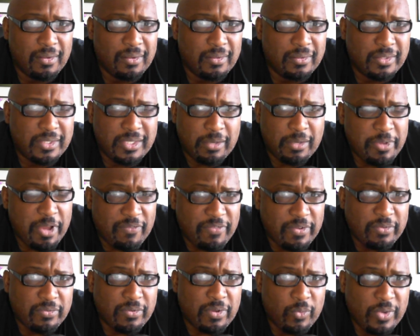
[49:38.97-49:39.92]
She said I'll be off
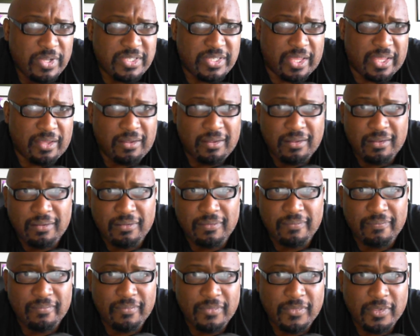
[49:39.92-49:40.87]
on Wednesday.
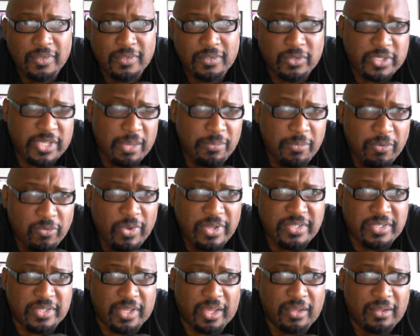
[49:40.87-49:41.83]
So she came up
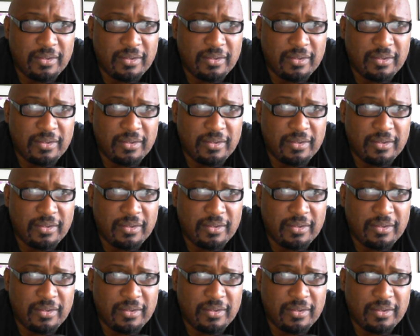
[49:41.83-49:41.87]
Wednesday.